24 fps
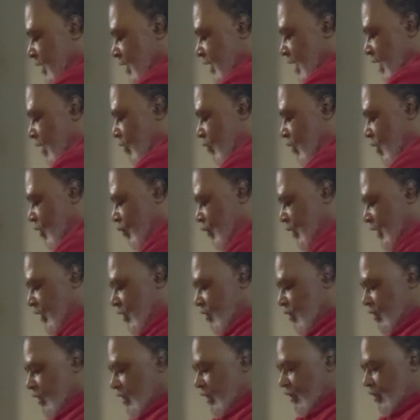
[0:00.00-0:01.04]
Now, what we're
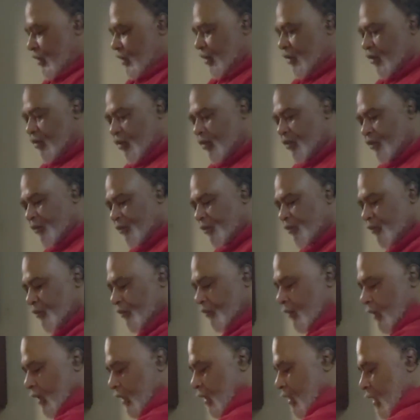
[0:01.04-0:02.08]
going to do,
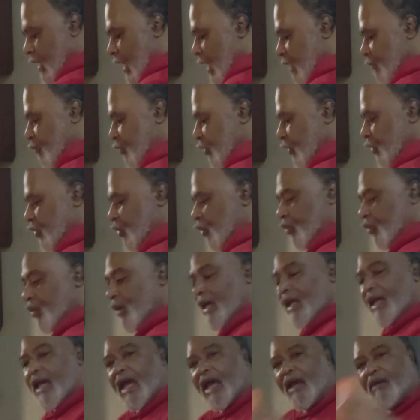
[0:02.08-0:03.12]
I put
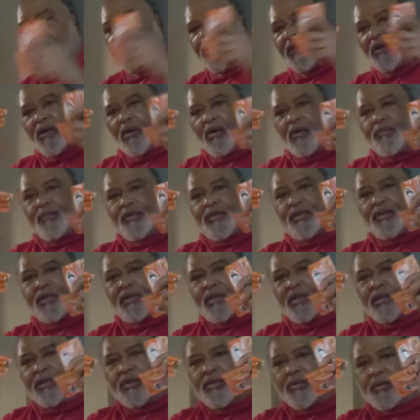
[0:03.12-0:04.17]
3
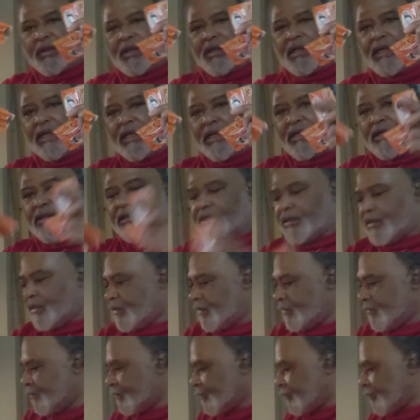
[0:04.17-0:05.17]
envelopes, 3 of these,